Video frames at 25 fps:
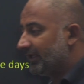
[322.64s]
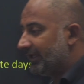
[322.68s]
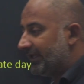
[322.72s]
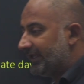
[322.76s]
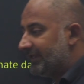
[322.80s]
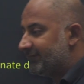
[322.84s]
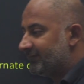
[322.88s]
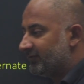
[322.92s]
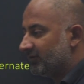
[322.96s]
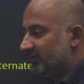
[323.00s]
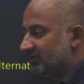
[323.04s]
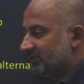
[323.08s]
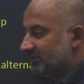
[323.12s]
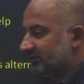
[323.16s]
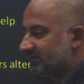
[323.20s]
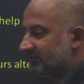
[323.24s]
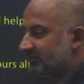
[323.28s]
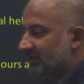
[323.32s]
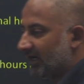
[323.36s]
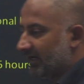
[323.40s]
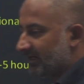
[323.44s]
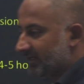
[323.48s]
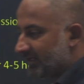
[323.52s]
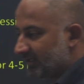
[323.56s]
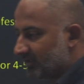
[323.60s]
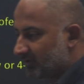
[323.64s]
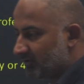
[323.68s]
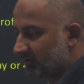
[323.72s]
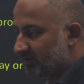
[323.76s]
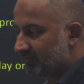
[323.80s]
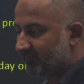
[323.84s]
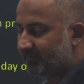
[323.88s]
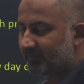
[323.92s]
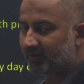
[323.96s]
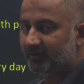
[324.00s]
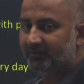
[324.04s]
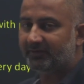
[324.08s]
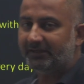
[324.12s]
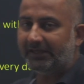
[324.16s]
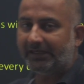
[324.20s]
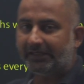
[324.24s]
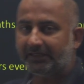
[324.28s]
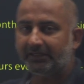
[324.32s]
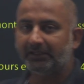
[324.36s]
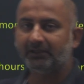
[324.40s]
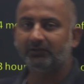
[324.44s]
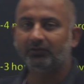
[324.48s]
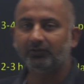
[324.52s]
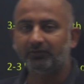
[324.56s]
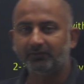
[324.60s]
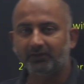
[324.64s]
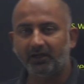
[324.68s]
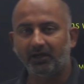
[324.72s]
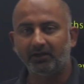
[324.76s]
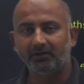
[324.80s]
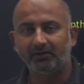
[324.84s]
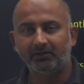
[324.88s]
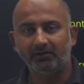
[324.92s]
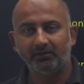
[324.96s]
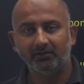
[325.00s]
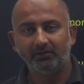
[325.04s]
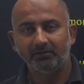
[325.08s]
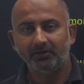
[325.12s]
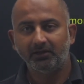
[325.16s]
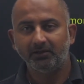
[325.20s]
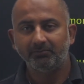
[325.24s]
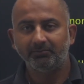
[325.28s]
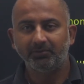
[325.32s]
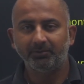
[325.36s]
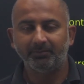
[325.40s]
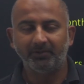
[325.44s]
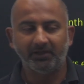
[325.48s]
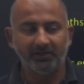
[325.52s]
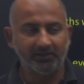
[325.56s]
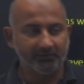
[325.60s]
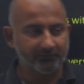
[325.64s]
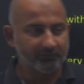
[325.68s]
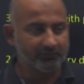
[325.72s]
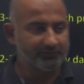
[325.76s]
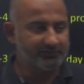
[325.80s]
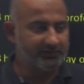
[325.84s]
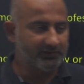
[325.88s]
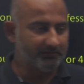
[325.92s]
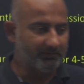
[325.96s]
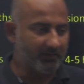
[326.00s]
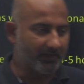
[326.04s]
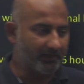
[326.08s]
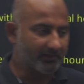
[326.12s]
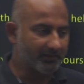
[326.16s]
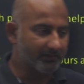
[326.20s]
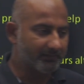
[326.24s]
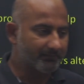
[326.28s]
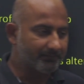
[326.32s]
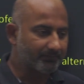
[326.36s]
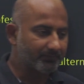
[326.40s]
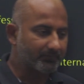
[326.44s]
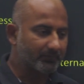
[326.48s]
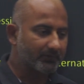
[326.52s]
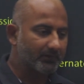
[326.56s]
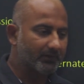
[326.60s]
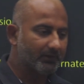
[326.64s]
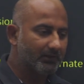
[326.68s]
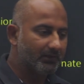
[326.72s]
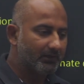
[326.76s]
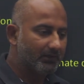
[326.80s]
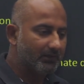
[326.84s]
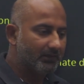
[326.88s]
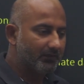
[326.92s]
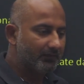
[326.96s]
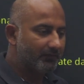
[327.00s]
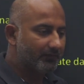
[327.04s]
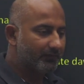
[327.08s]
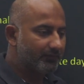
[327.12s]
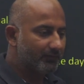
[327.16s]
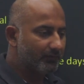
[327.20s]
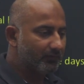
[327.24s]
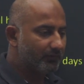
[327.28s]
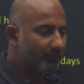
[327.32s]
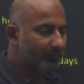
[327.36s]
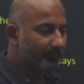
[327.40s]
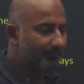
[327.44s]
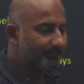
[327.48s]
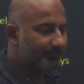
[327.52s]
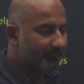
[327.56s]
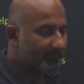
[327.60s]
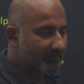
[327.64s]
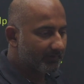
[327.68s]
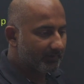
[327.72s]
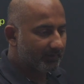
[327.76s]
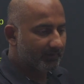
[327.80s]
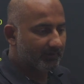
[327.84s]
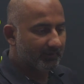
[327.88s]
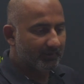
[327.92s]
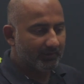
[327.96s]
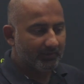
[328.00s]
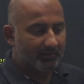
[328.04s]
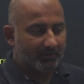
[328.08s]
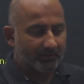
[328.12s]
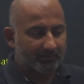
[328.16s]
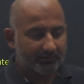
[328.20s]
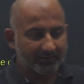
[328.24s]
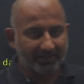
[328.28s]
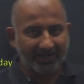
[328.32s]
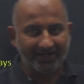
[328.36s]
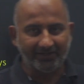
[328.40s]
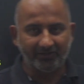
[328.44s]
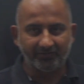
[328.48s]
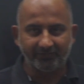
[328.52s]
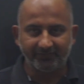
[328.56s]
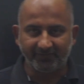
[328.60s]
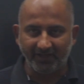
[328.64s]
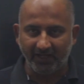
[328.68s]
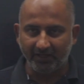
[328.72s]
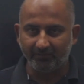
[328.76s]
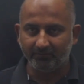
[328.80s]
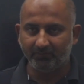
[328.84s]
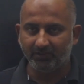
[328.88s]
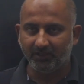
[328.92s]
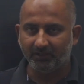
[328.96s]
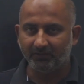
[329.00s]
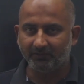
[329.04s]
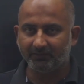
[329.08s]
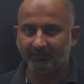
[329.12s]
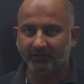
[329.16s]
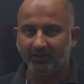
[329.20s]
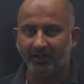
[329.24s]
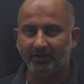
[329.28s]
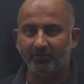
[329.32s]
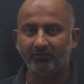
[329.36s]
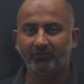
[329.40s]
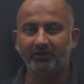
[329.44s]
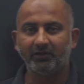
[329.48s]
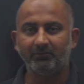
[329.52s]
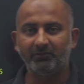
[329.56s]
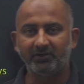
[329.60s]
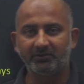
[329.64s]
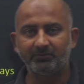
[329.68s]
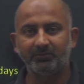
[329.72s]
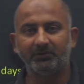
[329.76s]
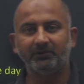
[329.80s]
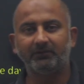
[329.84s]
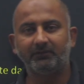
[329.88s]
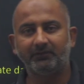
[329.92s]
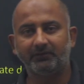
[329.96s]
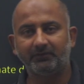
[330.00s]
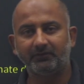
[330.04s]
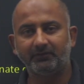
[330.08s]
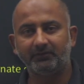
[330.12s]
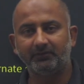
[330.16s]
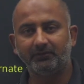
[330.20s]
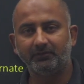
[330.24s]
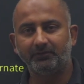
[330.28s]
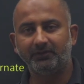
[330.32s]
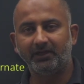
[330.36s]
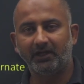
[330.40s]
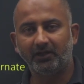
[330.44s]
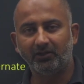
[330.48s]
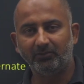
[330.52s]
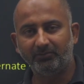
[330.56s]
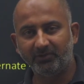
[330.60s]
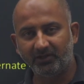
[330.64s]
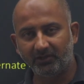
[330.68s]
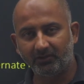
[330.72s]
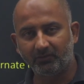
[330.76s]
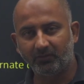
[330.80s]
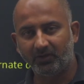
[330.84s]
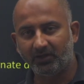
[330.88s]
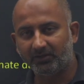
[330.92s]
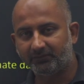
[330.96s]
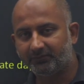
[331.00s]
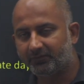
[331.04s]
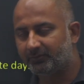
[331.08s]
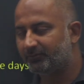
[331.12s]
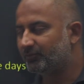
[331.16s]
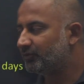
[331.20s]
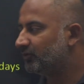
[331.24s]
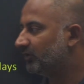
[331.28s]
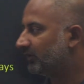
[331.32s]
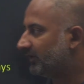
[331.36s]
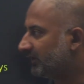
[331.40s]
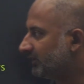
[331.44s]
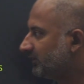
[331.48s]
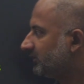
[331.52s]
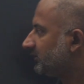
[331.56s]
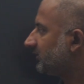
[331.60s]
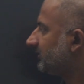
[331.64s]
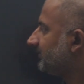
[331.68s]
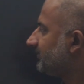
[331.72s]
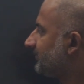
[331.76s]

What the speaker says: if you're just starting, or if you're thinking to start preparing for GMAT, so the kind of timelines, the kind of commitments that will be required from your end,